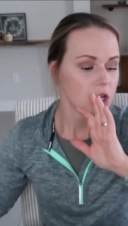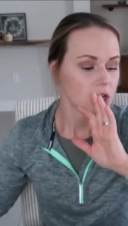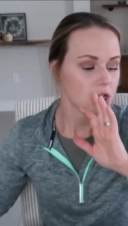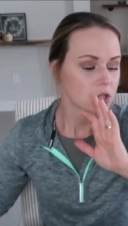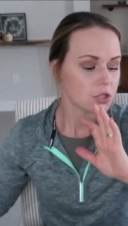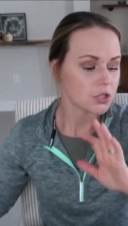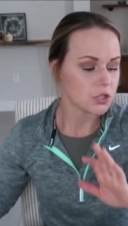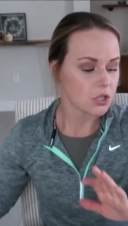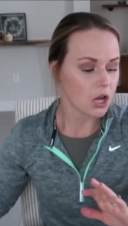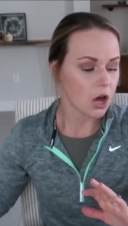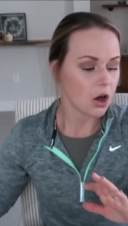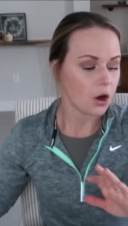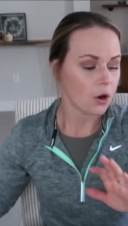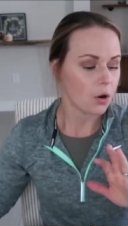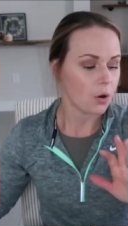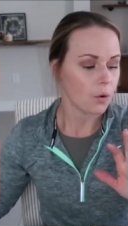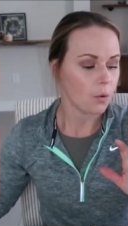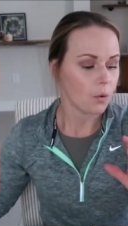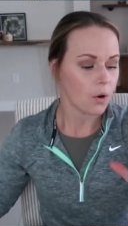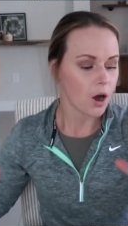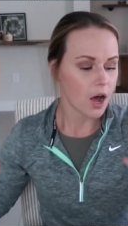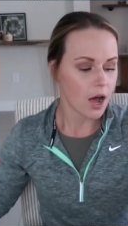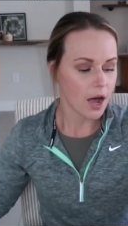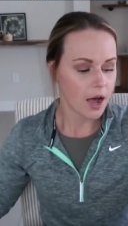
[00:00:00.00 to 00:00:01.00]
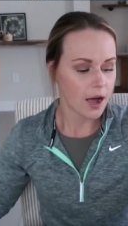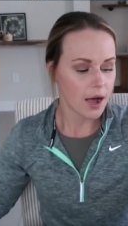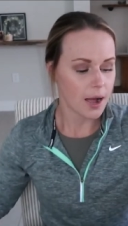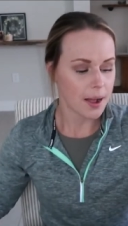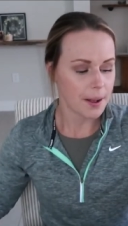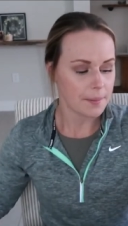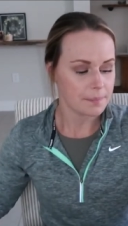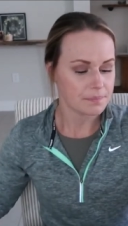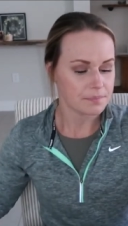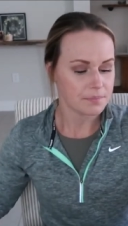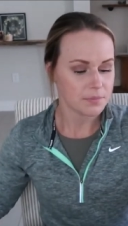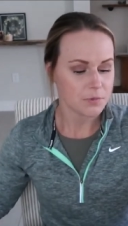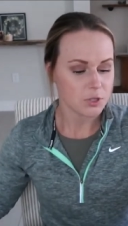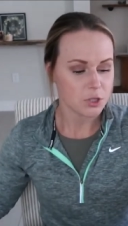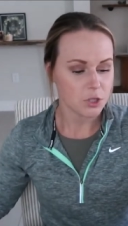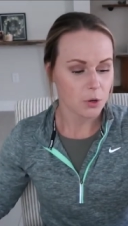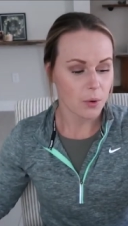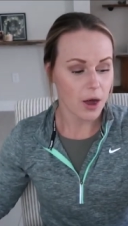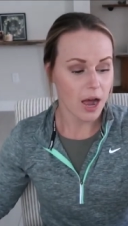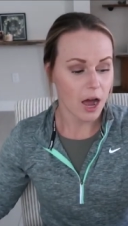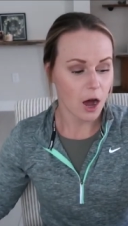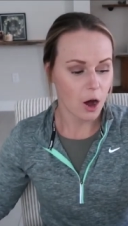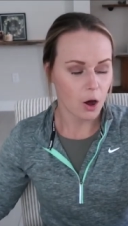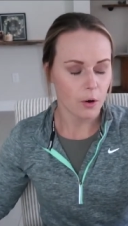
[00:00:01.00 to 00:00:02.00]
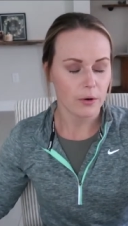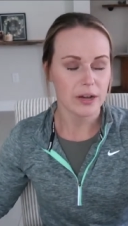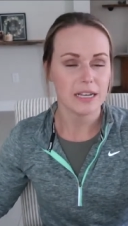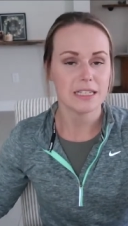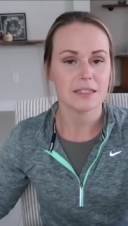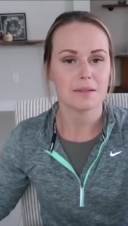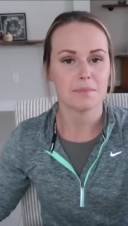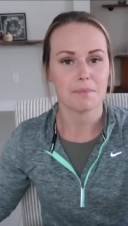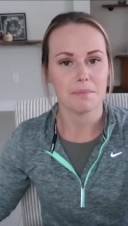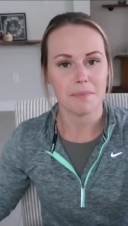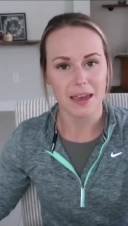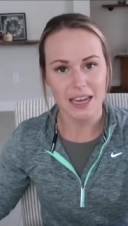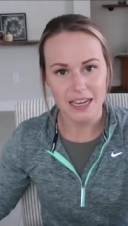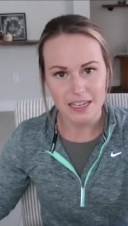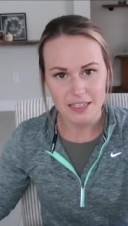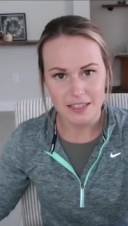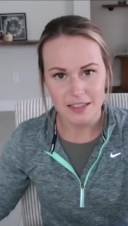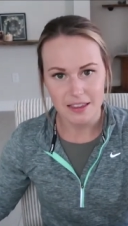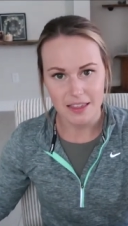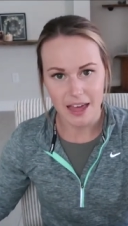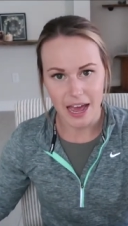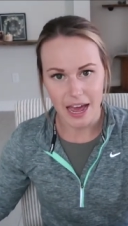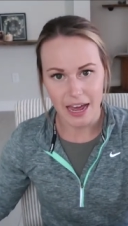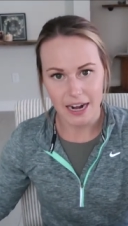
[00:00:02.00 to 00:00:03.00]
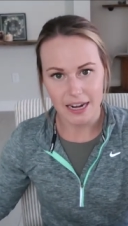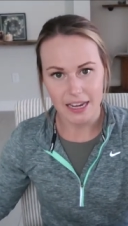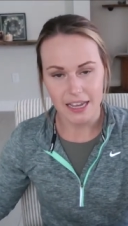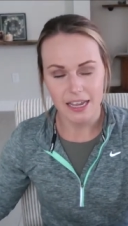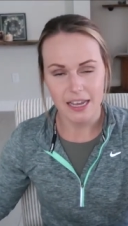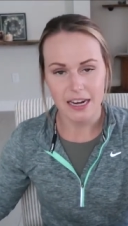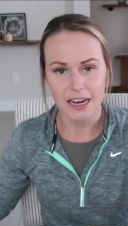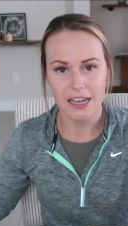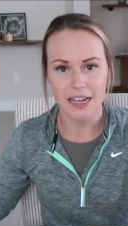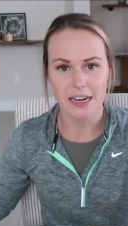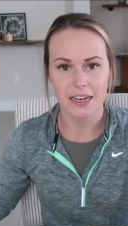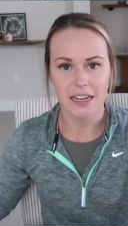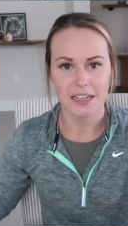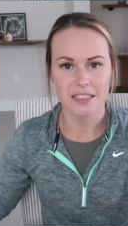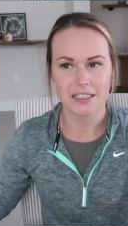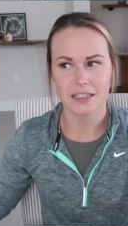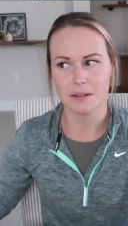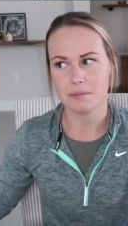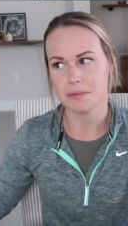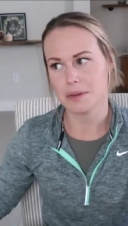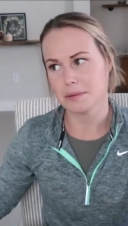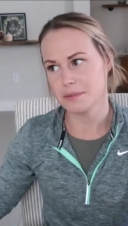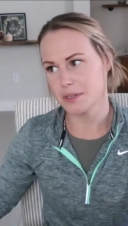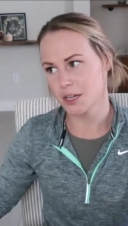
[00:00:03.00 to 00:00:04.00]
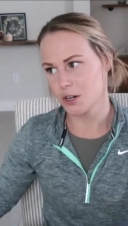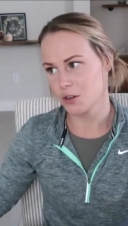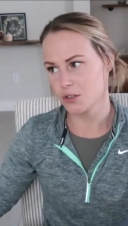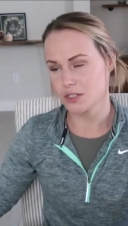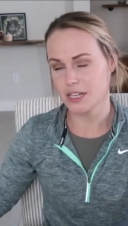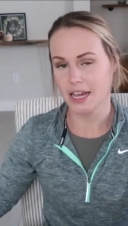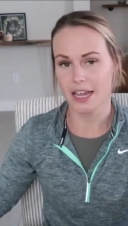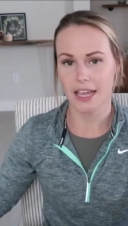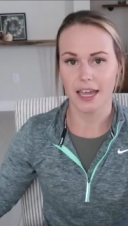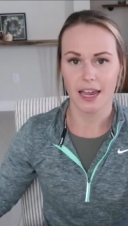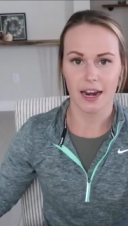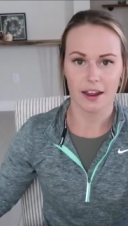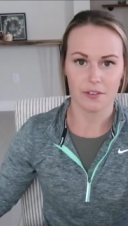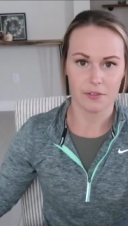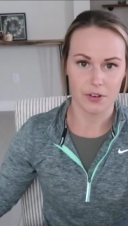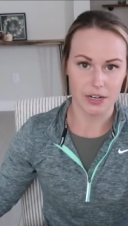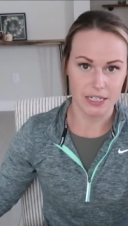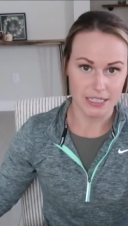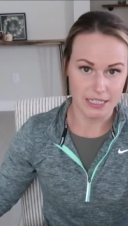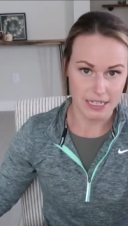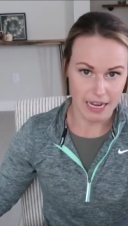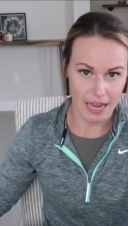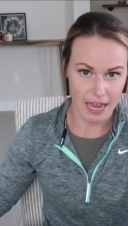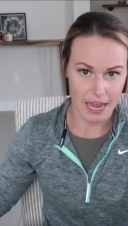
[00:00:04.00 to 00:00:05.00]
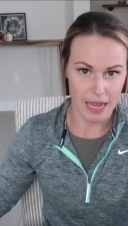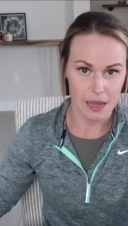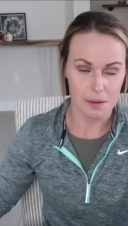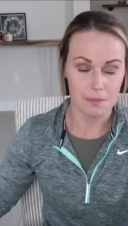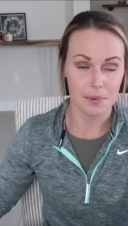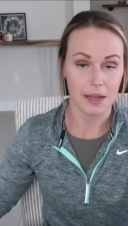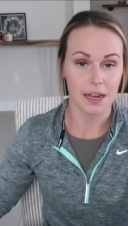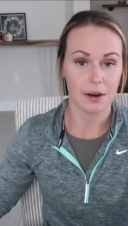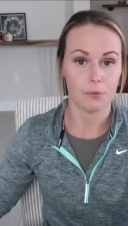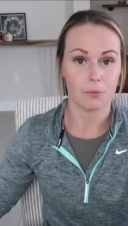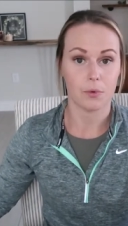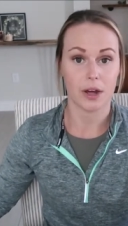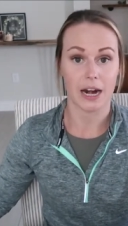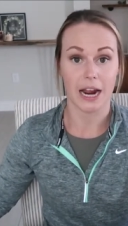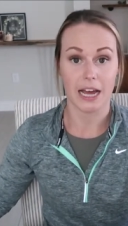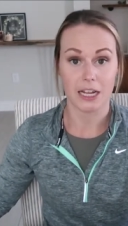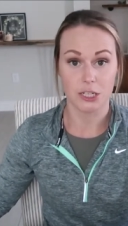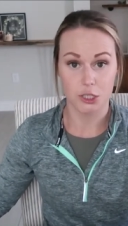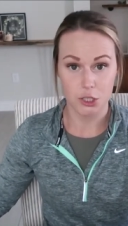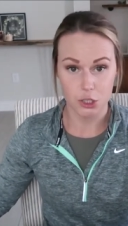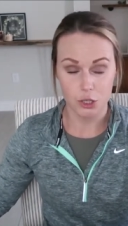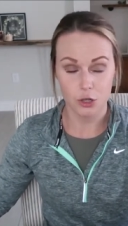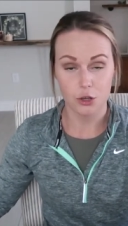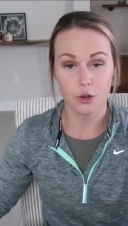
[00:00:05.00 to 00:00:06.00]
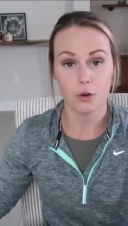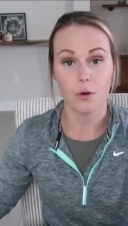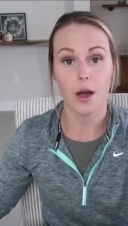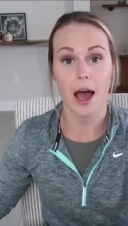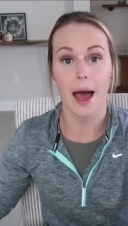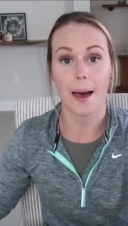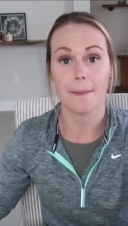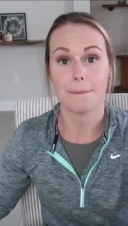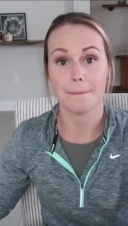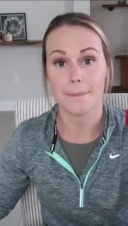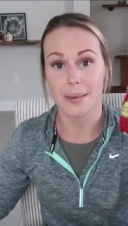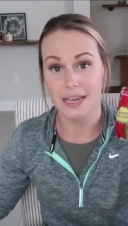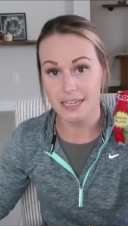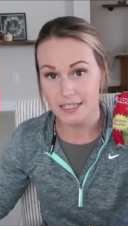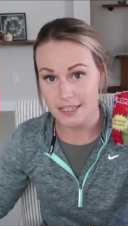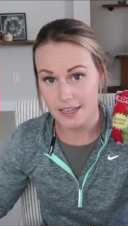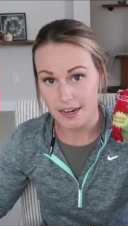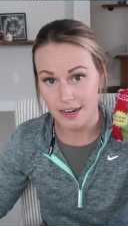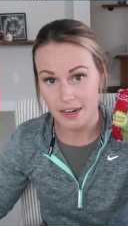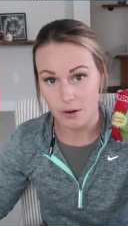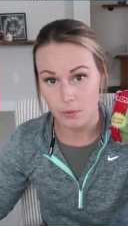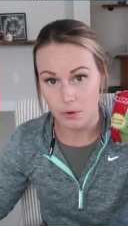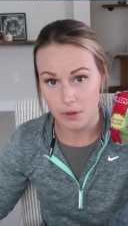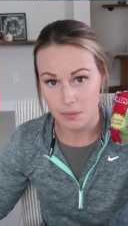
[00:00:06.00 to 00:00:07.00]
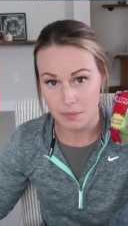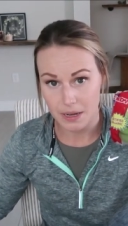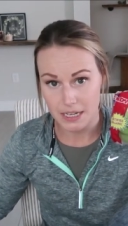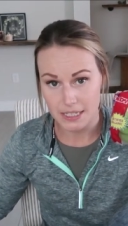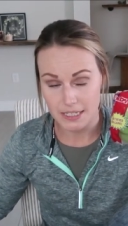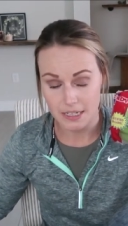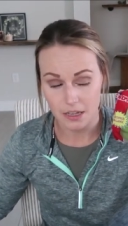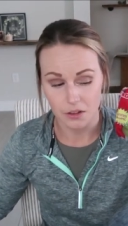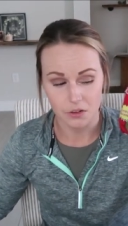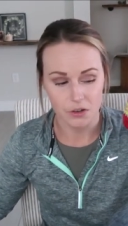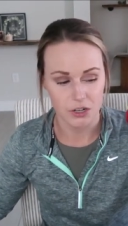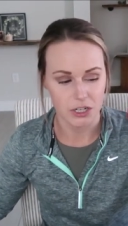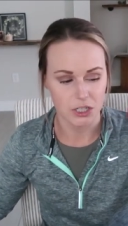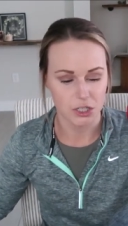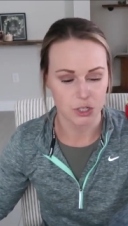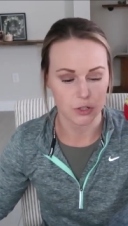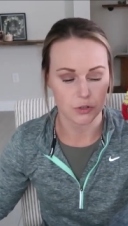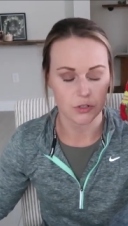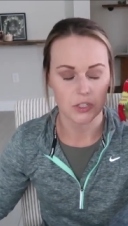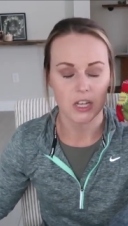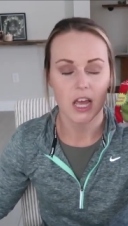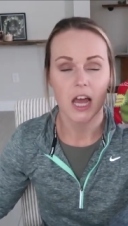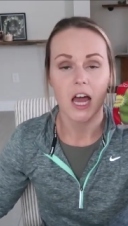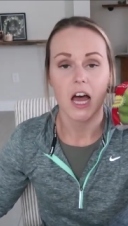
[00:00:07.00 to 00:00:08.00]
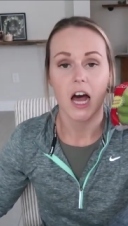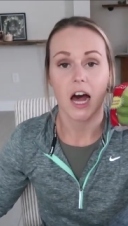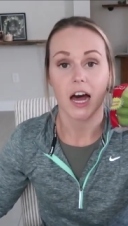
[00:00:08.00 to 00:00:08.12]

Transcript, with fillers: So, um, so I always mix that in and sometimes I don't take it every day, but when I do, I mix it in with my celery juice.